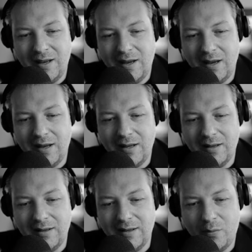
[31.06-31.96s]

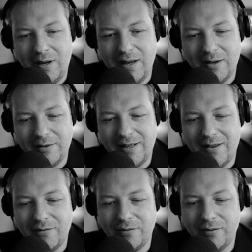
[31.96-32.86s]
And we cannot
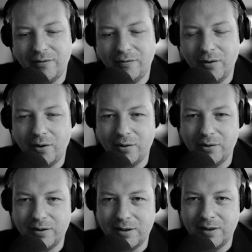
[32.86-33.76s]
have
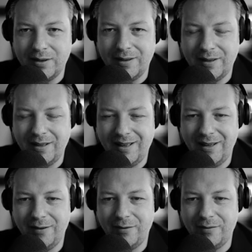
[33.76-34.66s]
focus
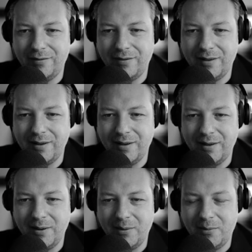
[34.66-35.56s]
if
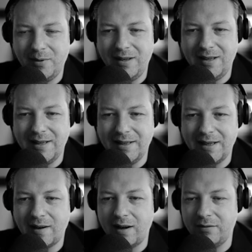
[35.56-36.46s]
we didn't
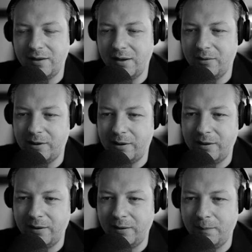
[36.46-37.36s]
craft our
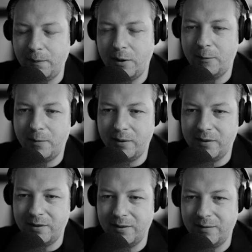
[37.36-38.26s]

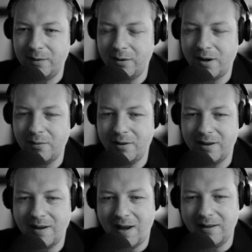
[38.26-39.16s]
purpose or our
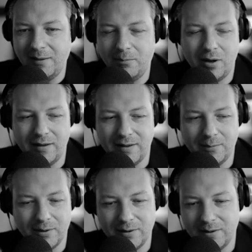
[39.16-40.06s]
guiding
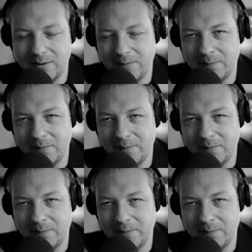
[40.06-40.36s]
principles.